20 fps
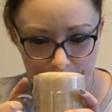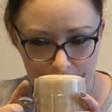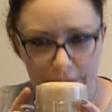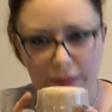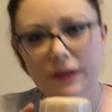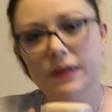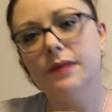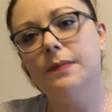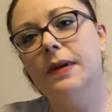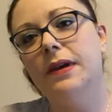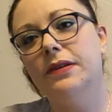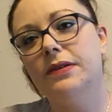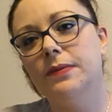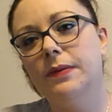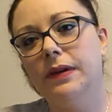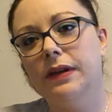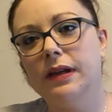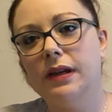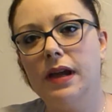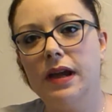Smells
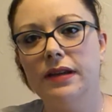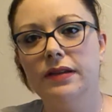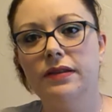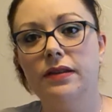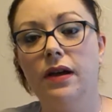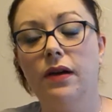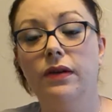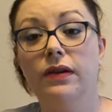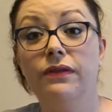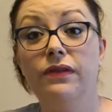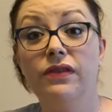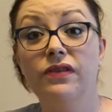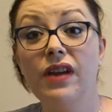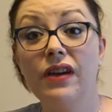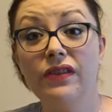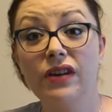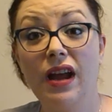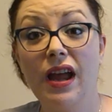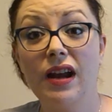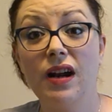really nice though, and if you've
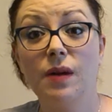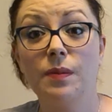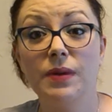never had our